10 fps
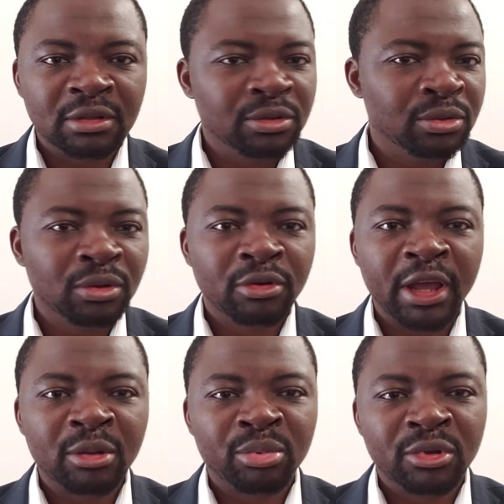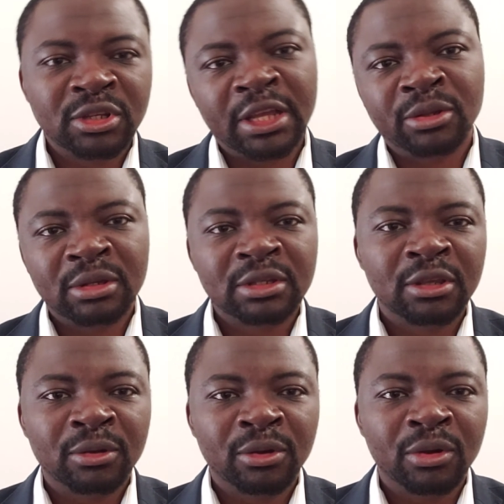You don't write a project and just say
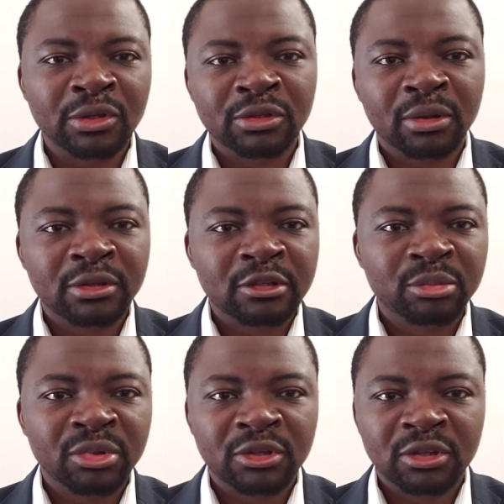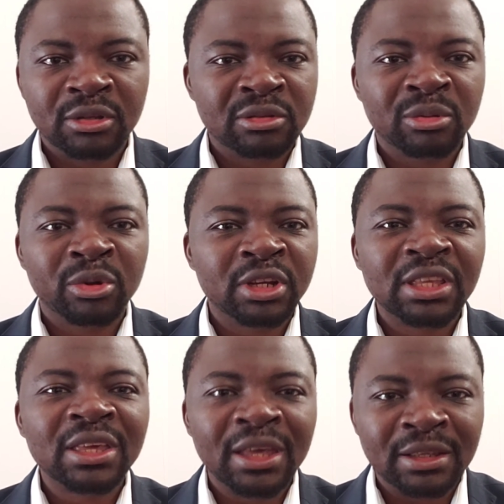you're consulting patients. Nobody
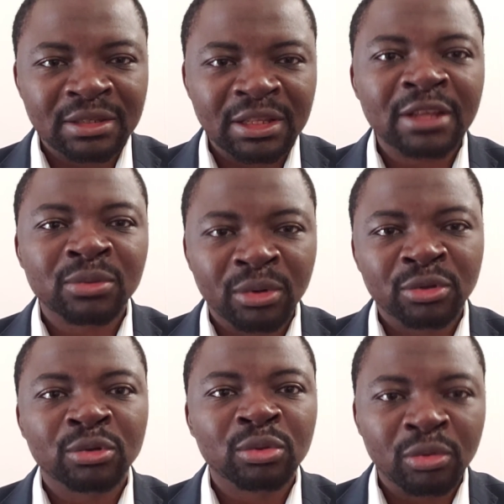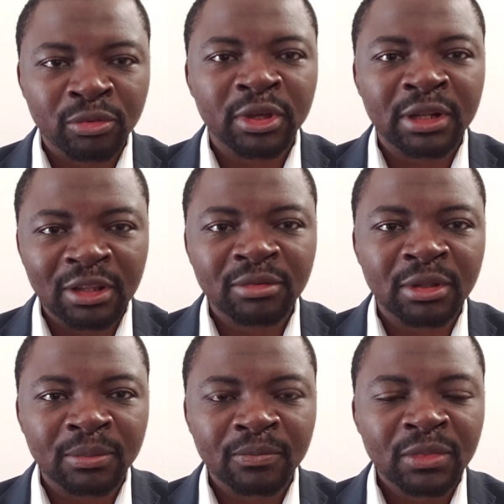cares. That's what you do for a
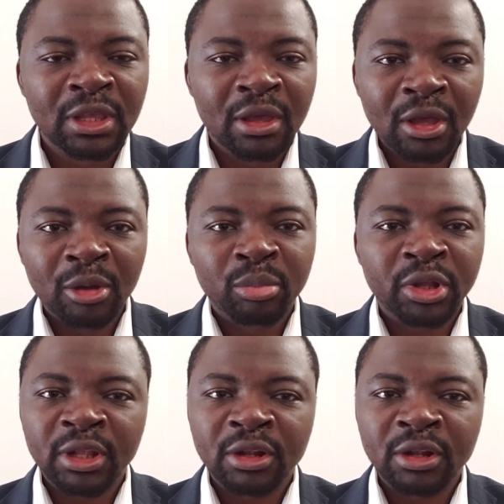living. But the